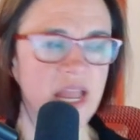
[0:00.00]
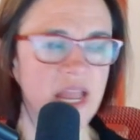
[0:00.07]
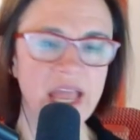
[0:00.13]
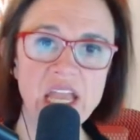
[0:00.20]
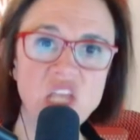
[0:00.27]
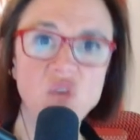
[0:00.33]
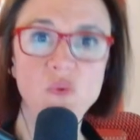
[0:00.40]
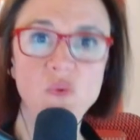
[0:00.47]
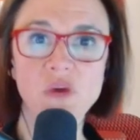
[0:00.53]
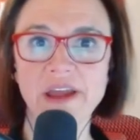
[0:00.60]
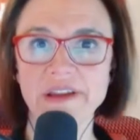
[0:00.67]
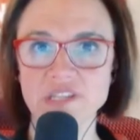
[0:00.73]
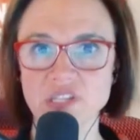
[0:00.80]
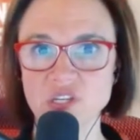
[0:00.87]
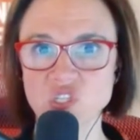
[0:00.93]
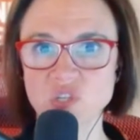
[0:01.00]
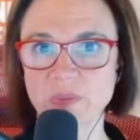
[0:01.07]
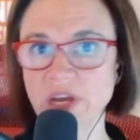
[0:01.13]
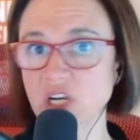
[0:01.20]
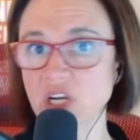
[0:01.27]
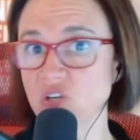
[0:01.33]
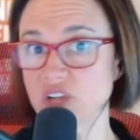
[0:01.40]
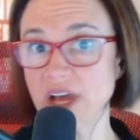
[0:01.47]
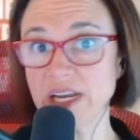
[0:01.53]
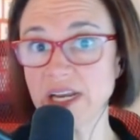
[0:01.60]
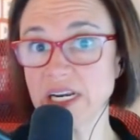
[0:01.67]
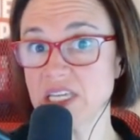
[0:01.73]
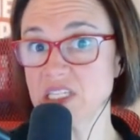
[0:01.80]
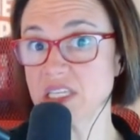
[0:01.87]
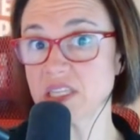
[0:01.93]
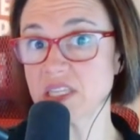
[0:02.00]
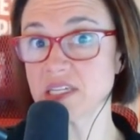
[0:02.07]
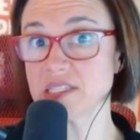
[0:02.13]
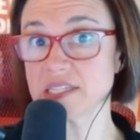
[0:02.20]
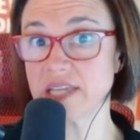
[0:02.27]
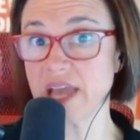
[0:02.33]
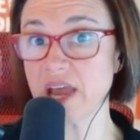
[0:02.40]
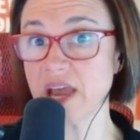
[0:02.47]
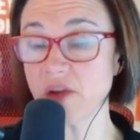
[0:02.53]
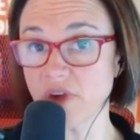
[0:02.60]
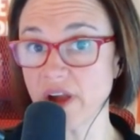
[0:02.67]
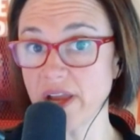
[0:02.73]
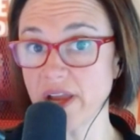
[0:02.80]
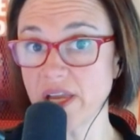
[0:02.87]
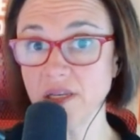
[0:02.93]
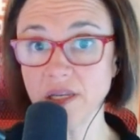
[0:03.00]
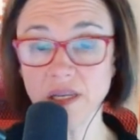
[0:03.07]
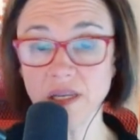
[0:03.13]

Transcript: Hey, you want access to minors? Not an easy thing to get, right?